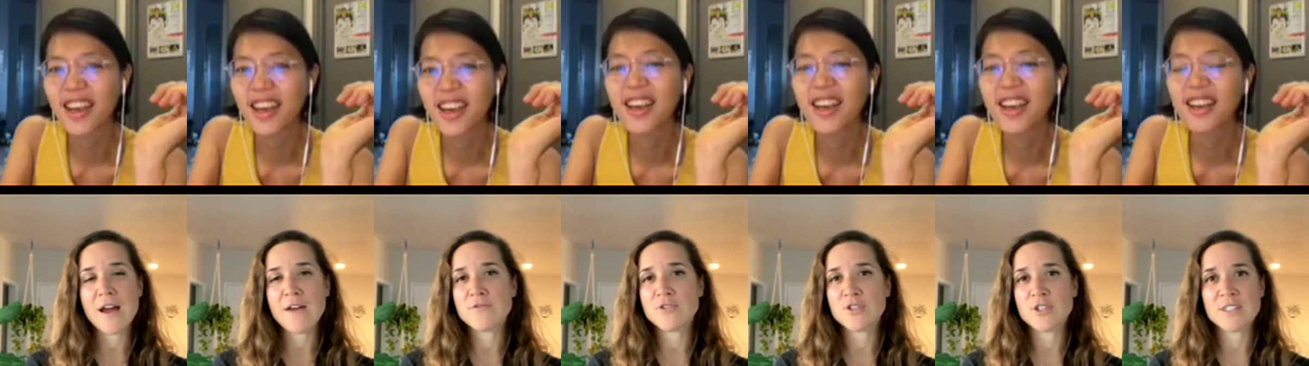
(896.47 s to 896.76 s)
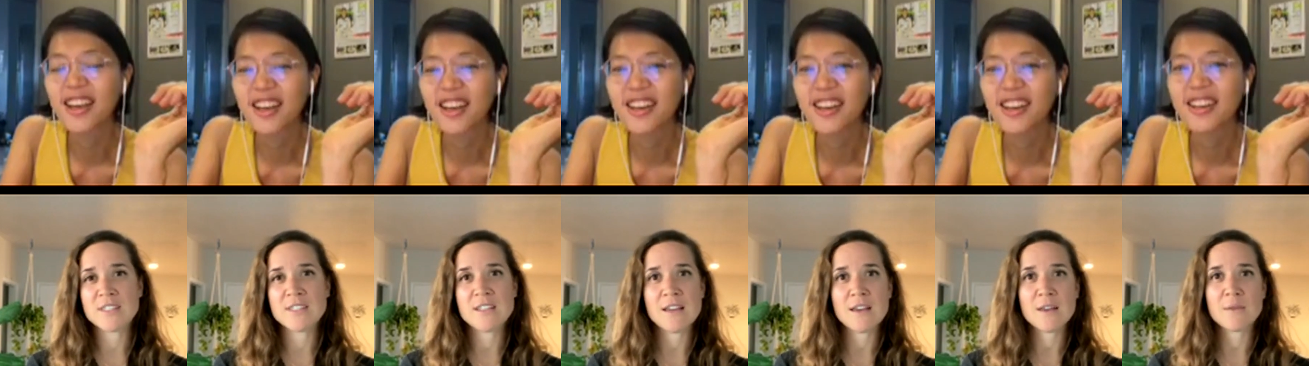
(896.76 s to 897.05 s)
Speaker 1: I've
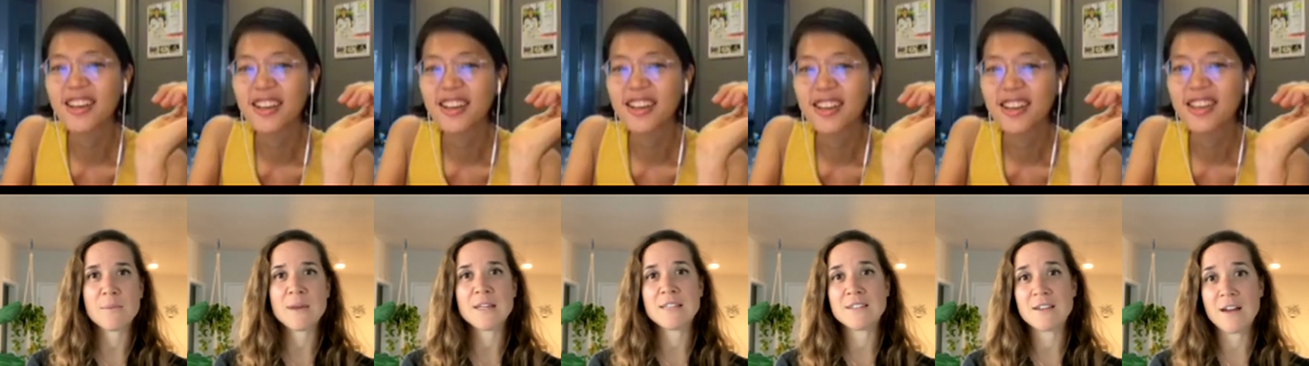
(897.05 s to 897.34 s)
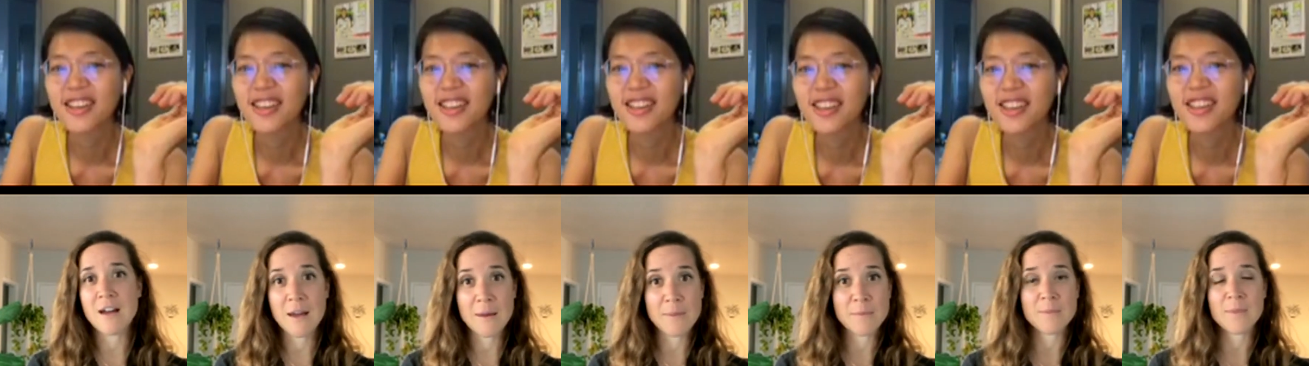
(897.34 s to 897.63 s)
just taken my
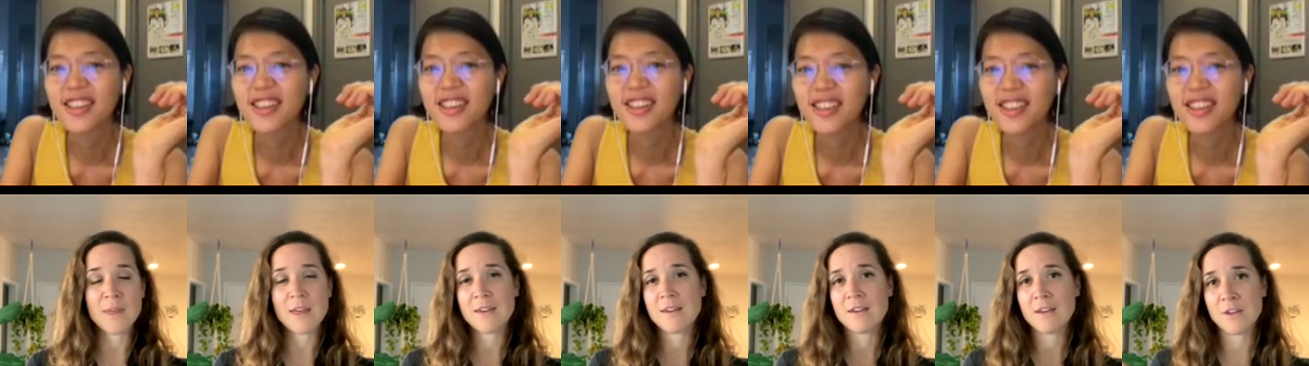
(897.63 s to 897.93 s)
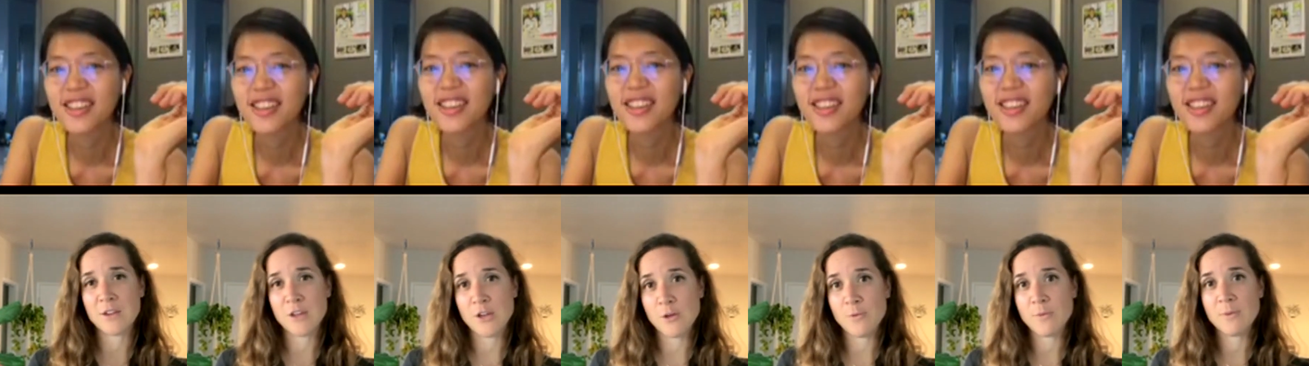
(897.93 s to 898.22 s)
time like
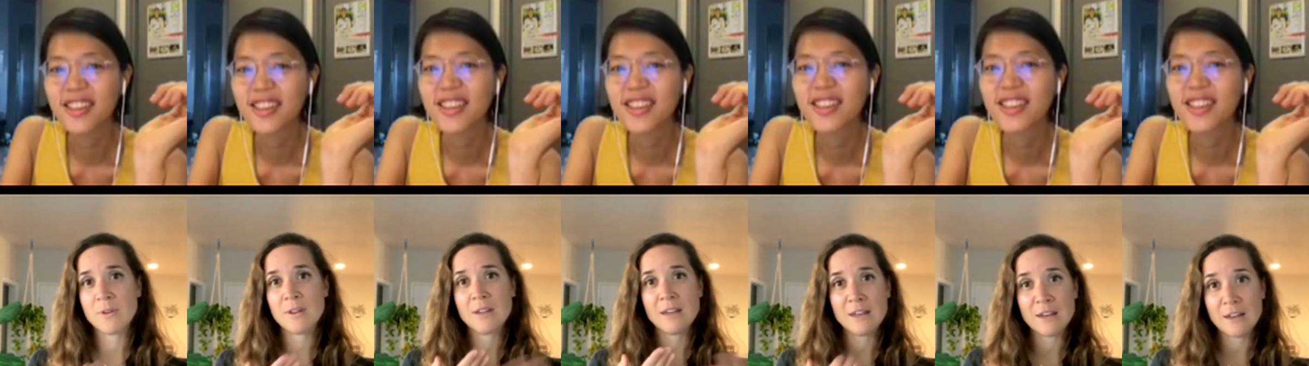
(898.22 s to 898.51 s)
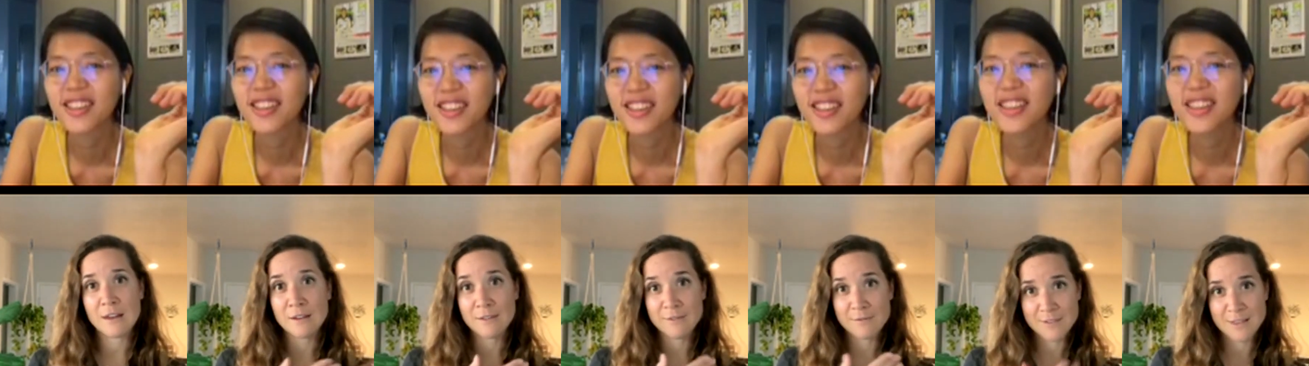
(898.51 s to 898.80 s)

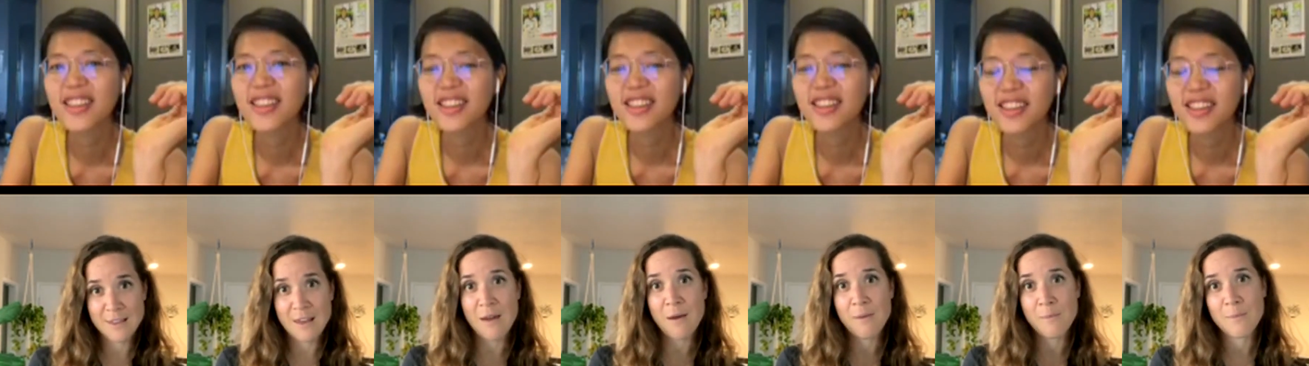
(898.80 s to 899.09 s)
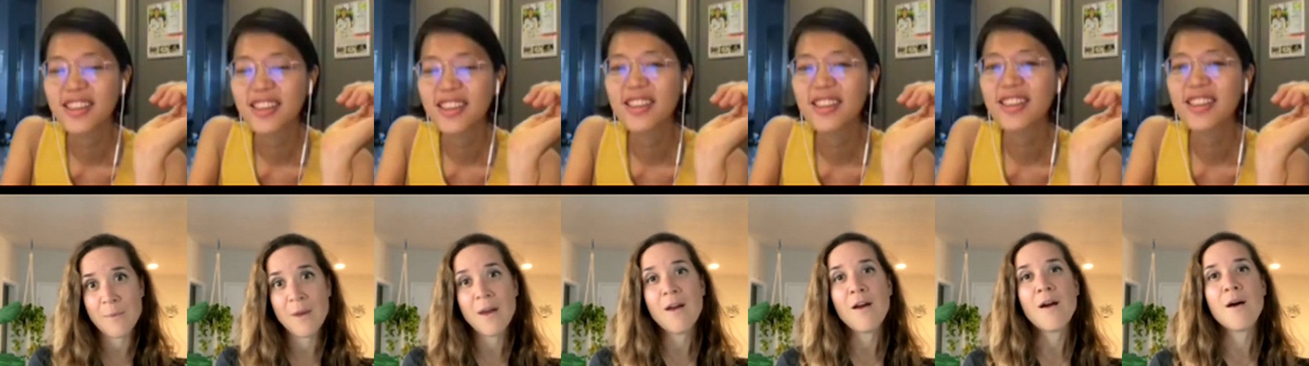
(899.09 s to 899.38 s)
accumulating
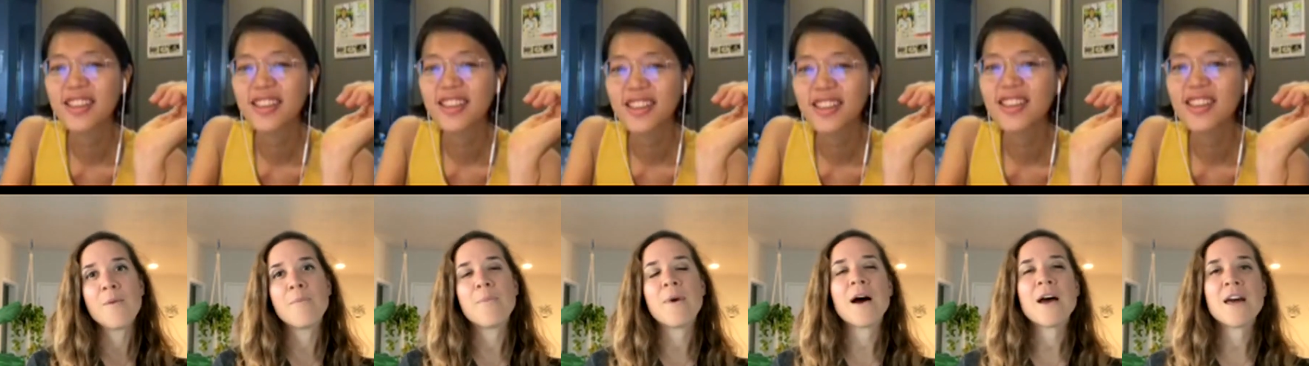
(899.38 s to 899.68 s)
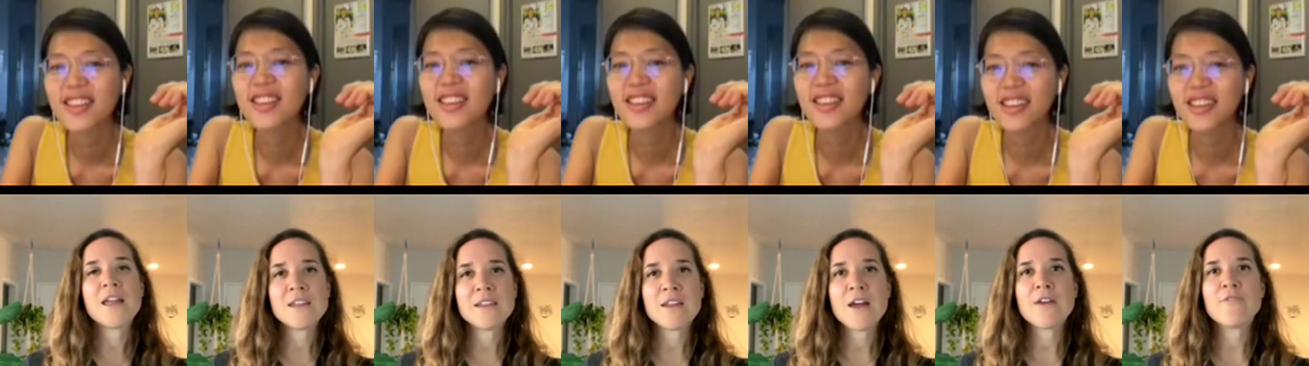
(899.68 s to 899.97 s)
them but
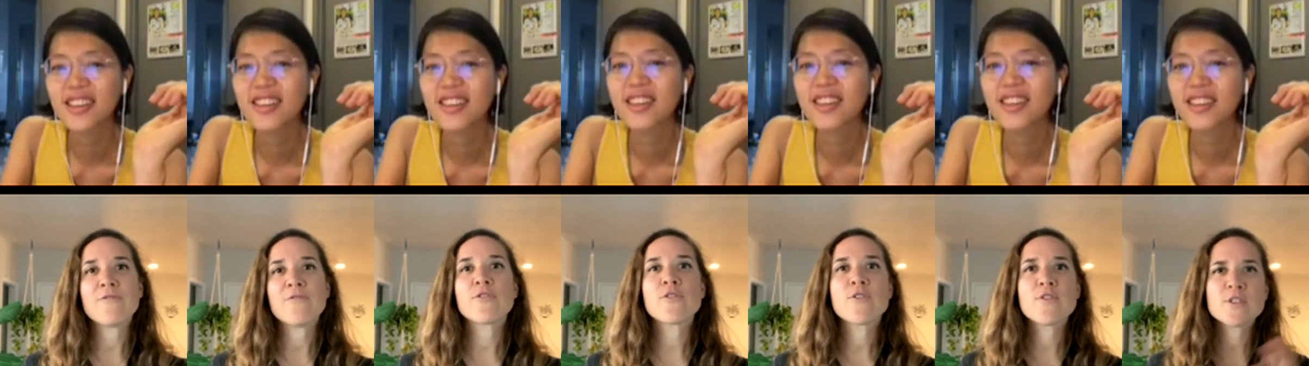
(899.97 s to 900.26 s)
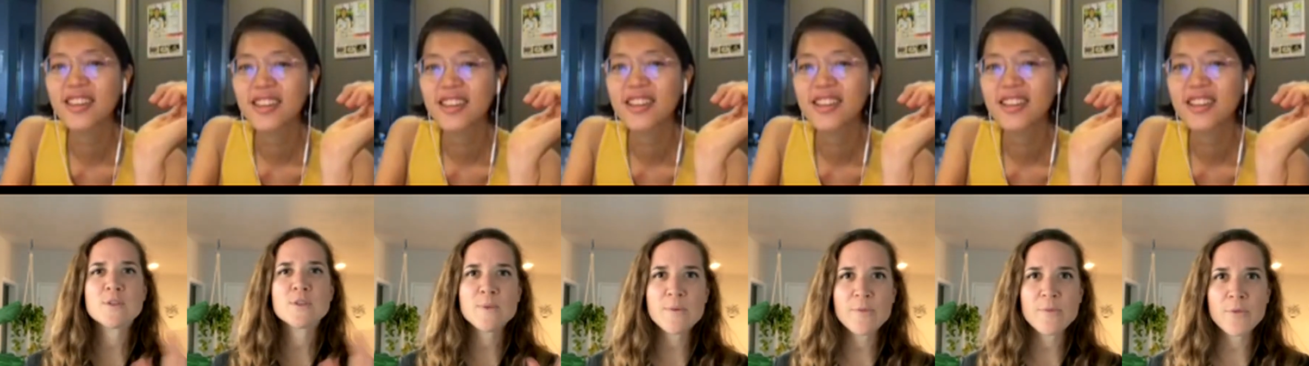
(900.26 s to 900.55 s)
and, and for
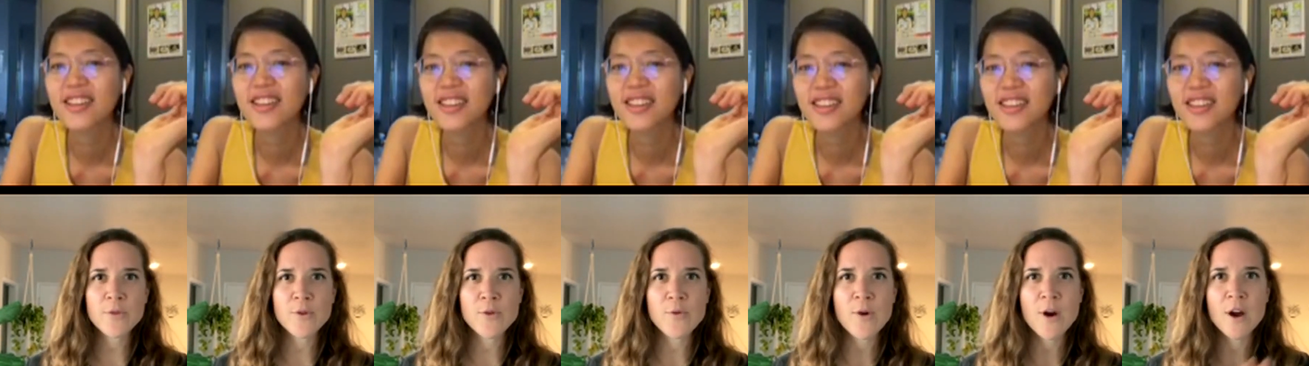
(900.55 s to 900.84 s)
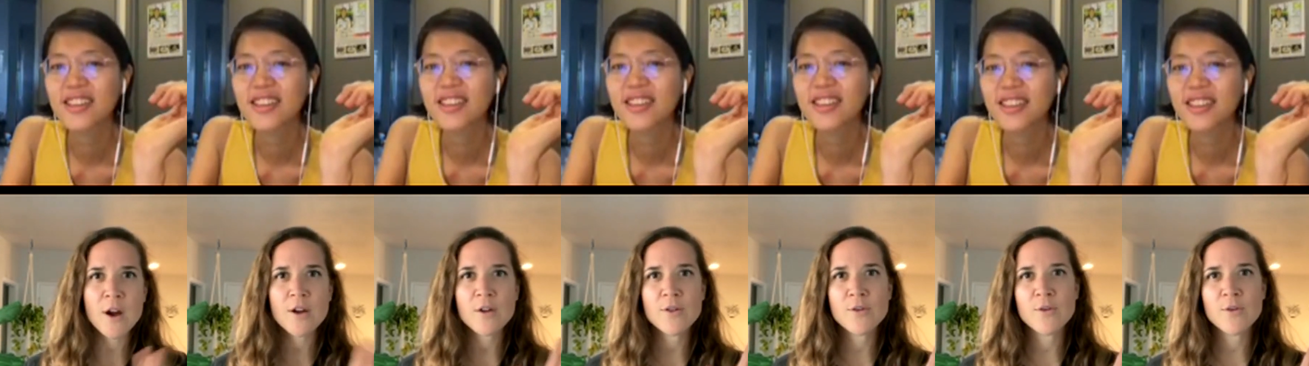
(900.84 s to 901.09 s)
those people who aren't